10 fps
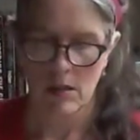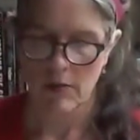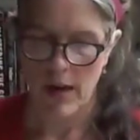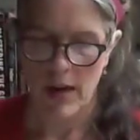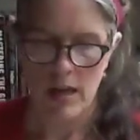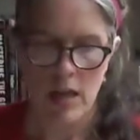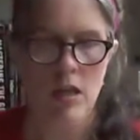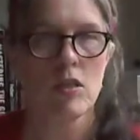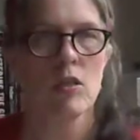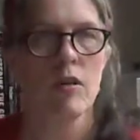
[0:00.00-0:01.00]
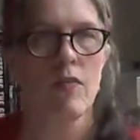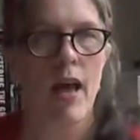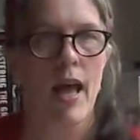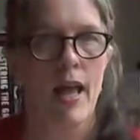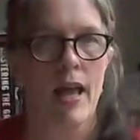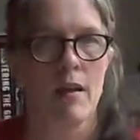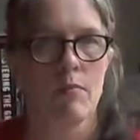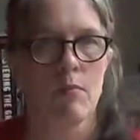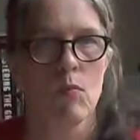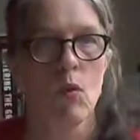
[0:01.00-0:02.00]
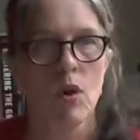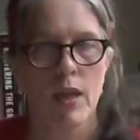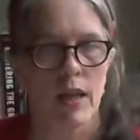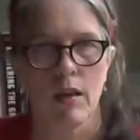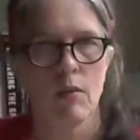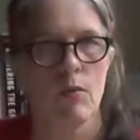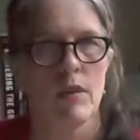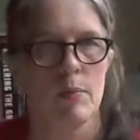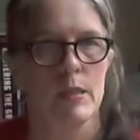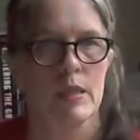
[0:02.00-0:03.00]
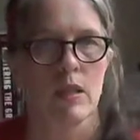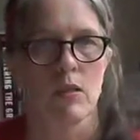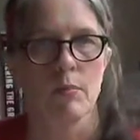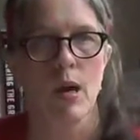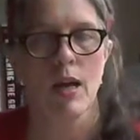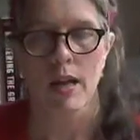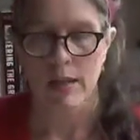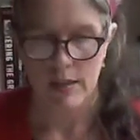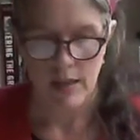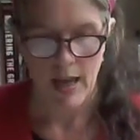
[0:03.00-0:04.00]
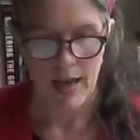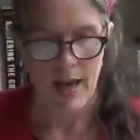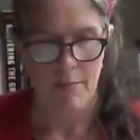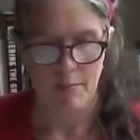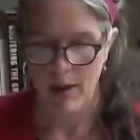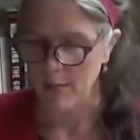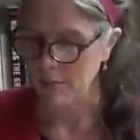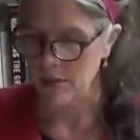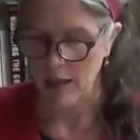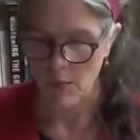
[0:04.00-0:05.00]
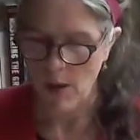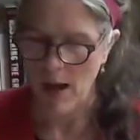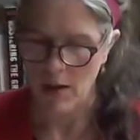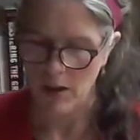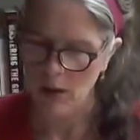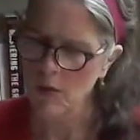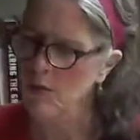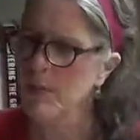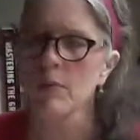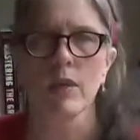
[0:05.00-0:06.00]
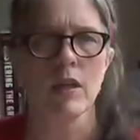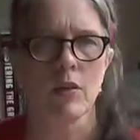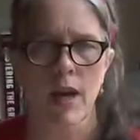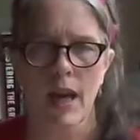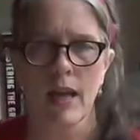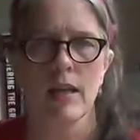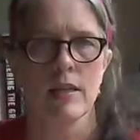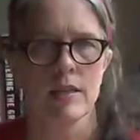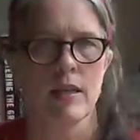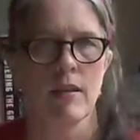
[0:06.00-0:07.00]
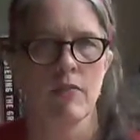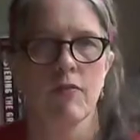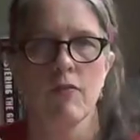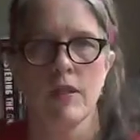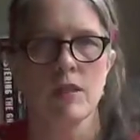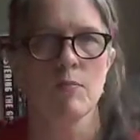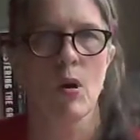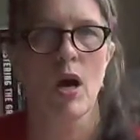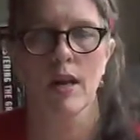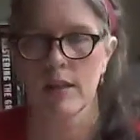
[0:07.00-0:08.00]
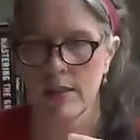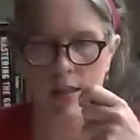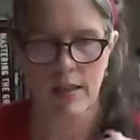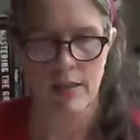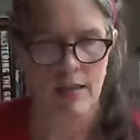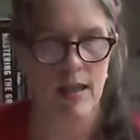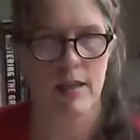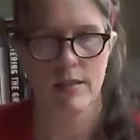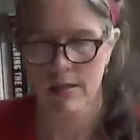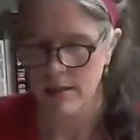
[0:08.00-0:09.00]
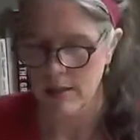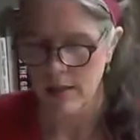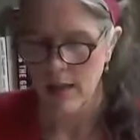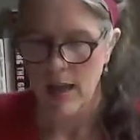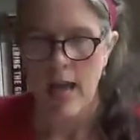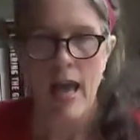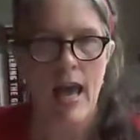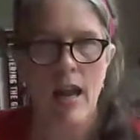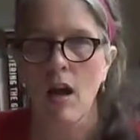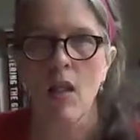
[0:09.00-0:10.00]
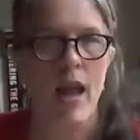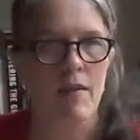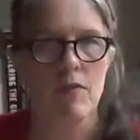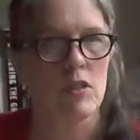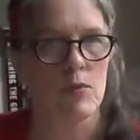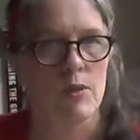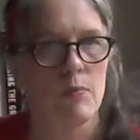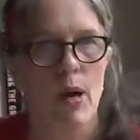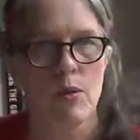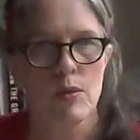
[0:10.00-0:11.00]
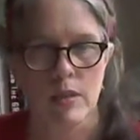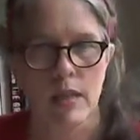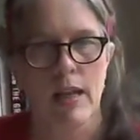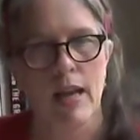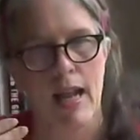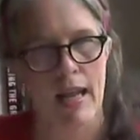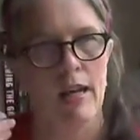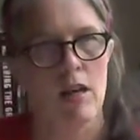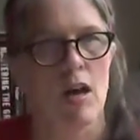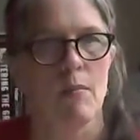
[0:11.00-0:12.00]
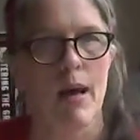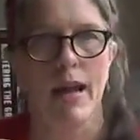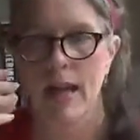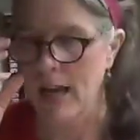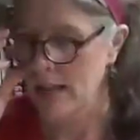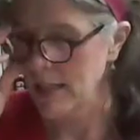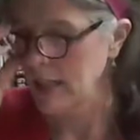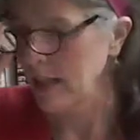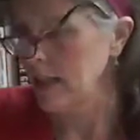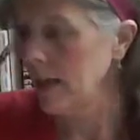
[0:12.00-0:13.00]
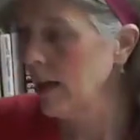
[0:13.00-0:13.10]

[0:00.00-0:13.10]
right? So if I am working with a particular product and I'm just like, wow, what would be really great is if this product did this, and all I have to do is post it and I get an automatic ID,